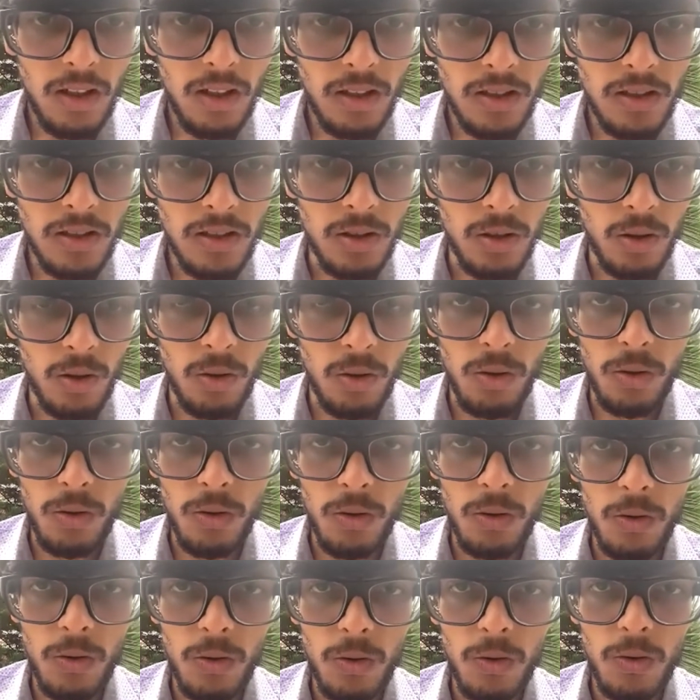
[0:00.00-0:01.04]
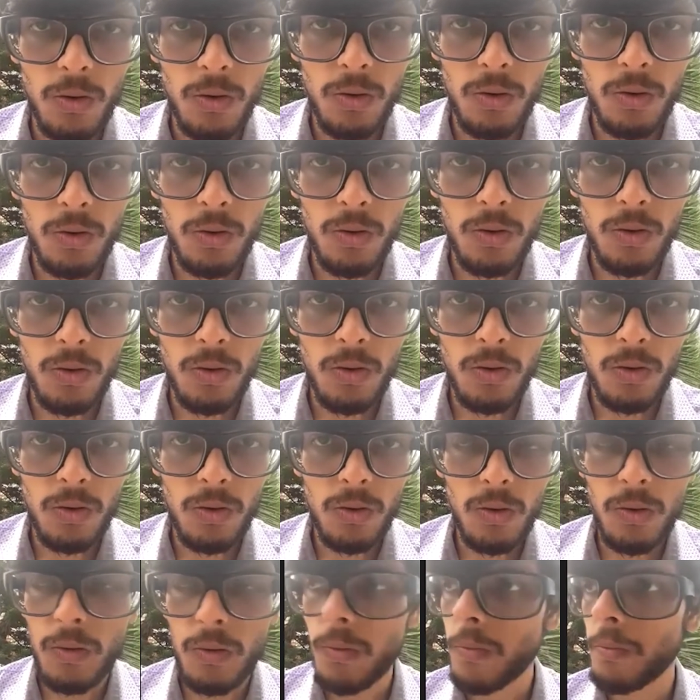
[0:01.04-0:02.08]
So
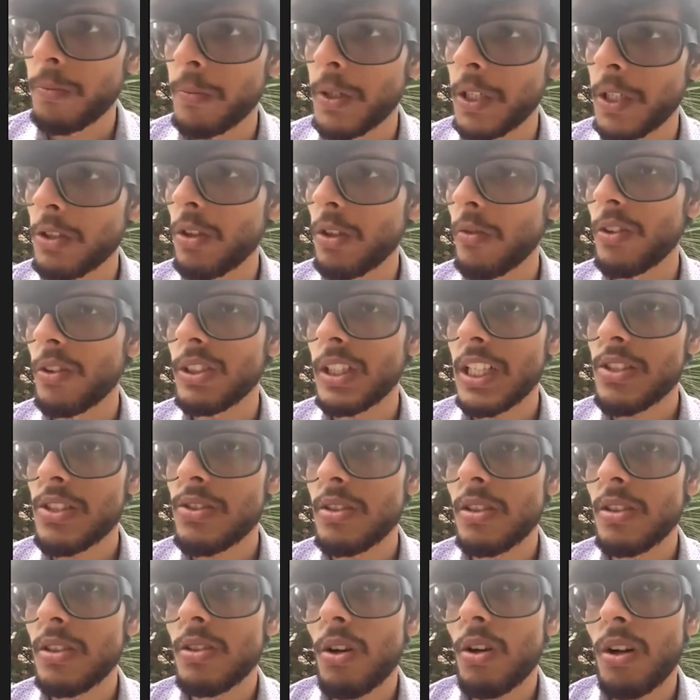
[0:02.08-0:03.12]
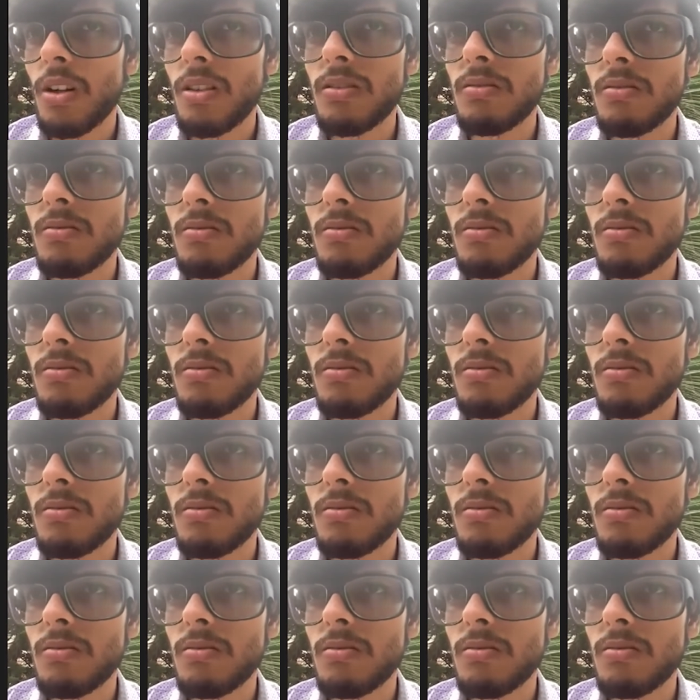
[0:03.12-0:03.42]
Bitcoin was actually not,